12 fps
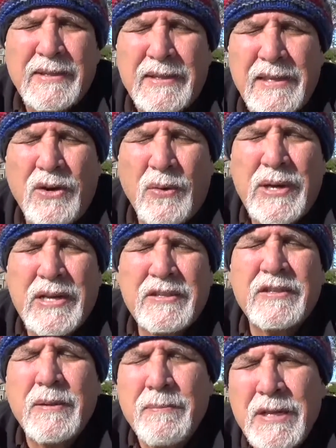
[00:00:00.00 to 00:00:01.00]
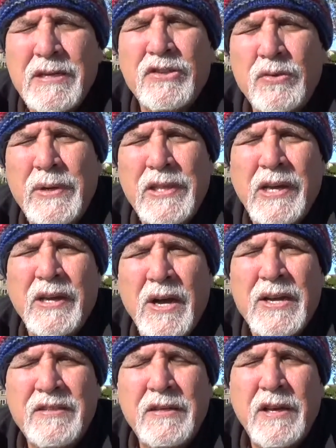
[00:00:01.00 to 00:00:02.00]
it's the ministry that
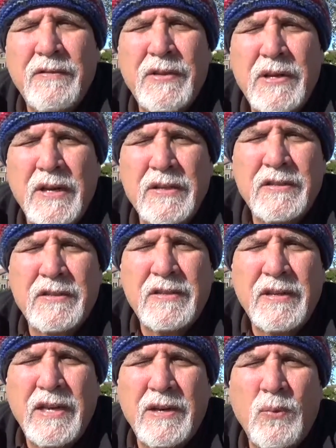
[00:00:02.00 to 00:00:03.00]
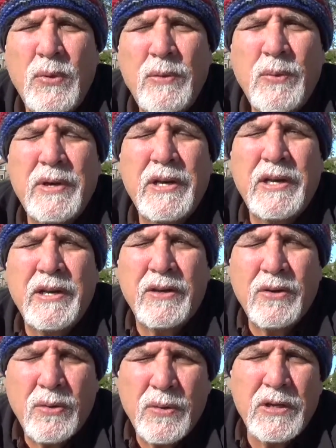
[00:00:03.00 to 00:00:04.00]
God's given us, and we want to
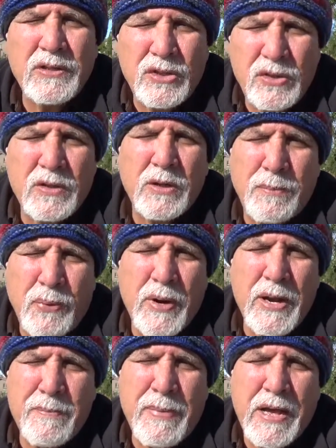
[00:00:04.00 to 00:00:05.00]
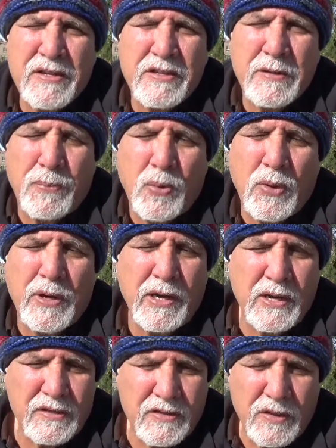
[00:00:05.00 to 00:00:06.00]
encourage you to pray about
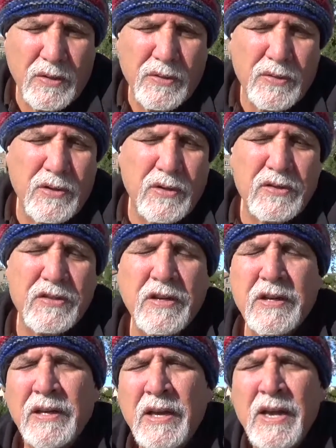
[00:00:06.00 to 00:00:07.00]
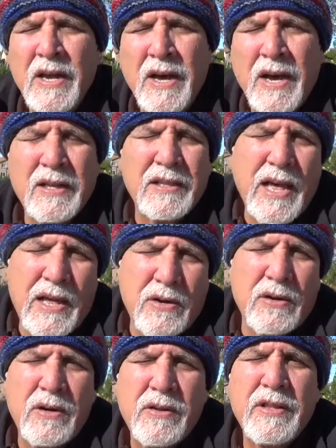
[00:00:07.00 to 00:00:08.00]
supporting us. So there's a
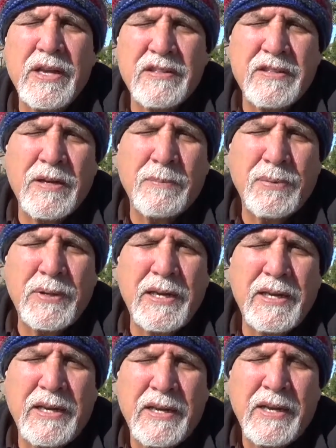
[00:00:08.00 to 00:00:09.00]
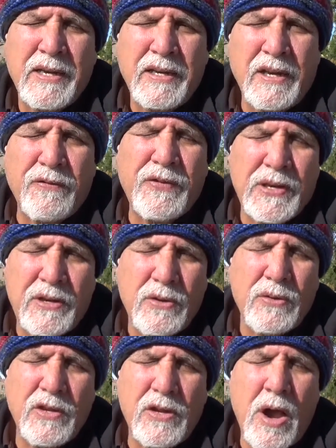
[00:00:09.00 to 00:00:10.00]
letter that's simply giving
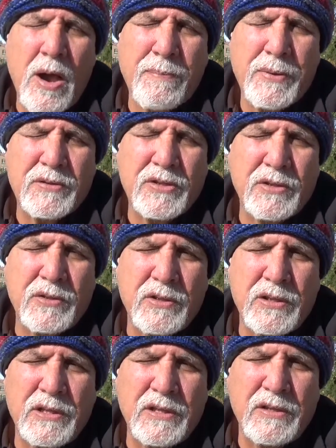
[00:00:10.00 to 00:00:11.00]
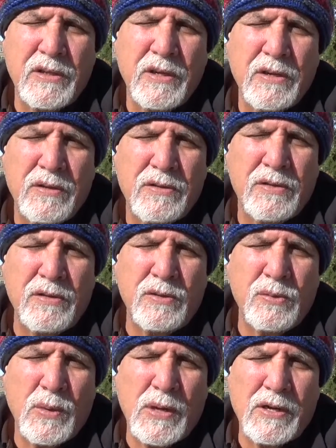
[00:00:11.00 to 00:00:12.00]
you the opportunity
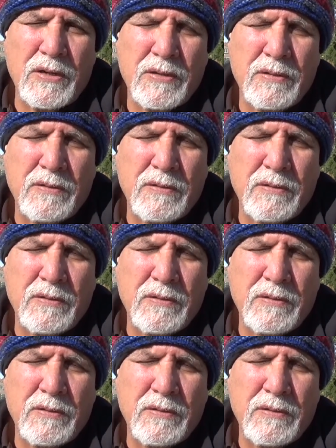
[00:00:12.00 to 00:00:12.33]
to